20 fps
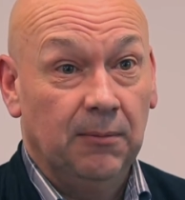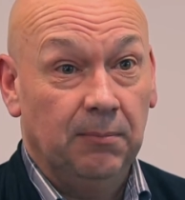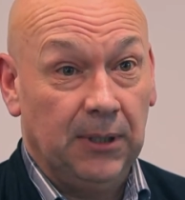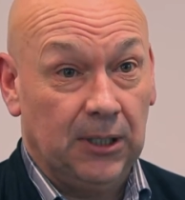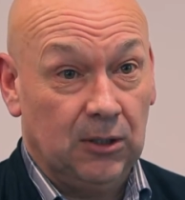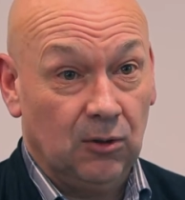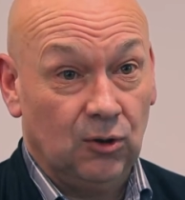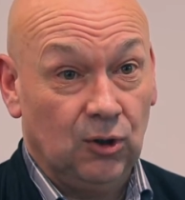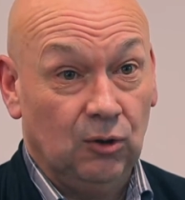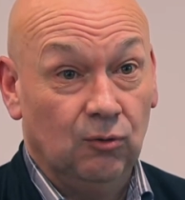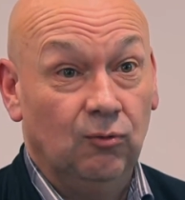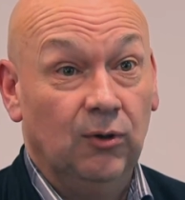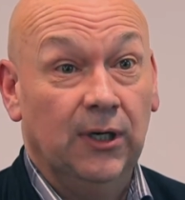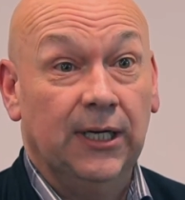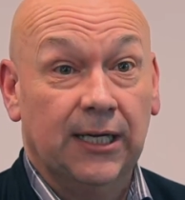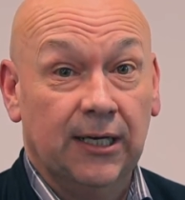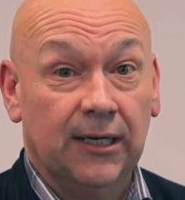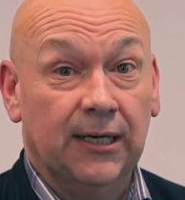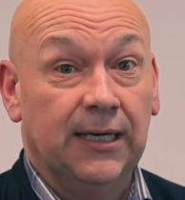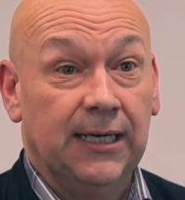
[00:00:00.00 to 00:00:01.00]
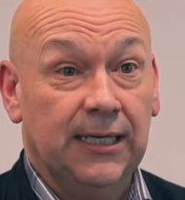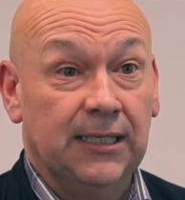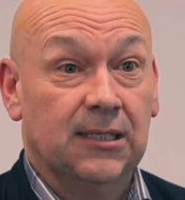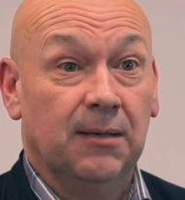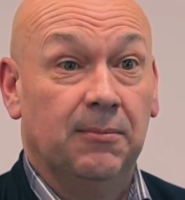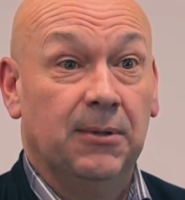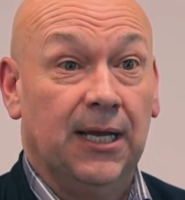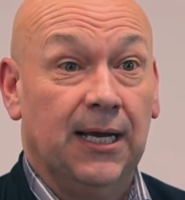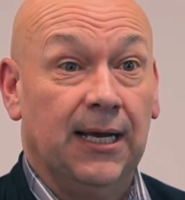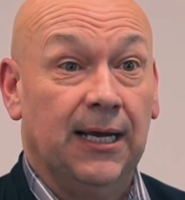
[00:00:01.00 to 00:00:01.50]
because you're really going to need
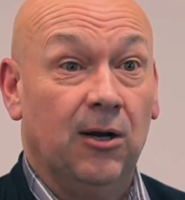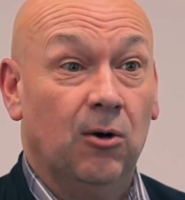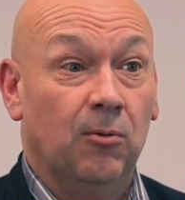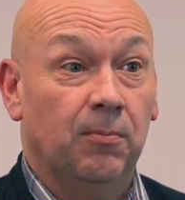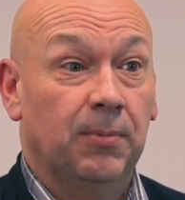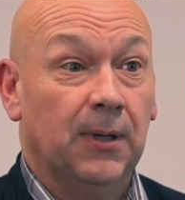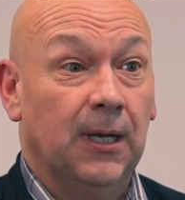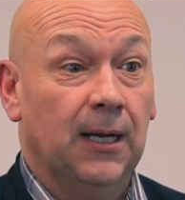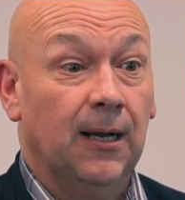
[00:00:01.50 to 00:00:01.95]
some of that help.